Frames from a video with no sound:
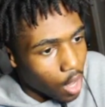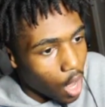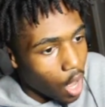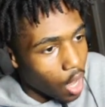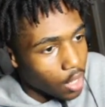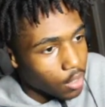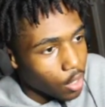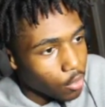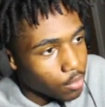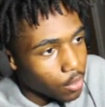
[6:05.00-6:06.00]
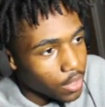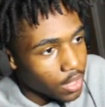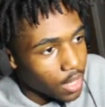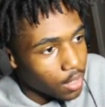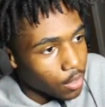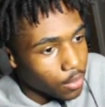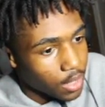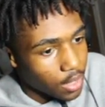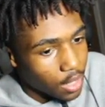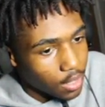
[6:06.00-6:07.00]
Uh, no, don't dig that. Don't
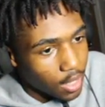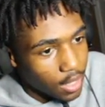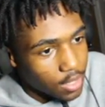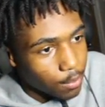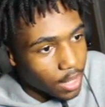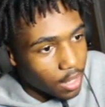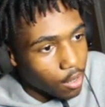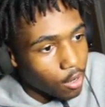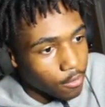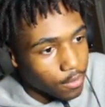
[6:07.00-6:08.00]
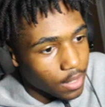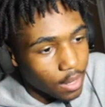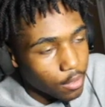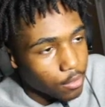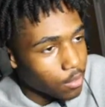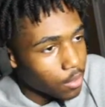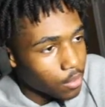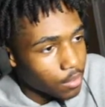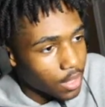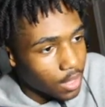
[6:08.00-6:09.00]
dig that. Yeah, that's a black coffin. Yeah, don't, don't,
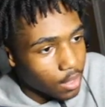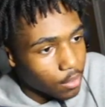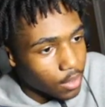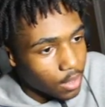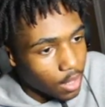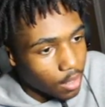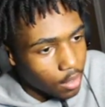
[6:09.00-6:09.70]
don't dig that. Don't dig that.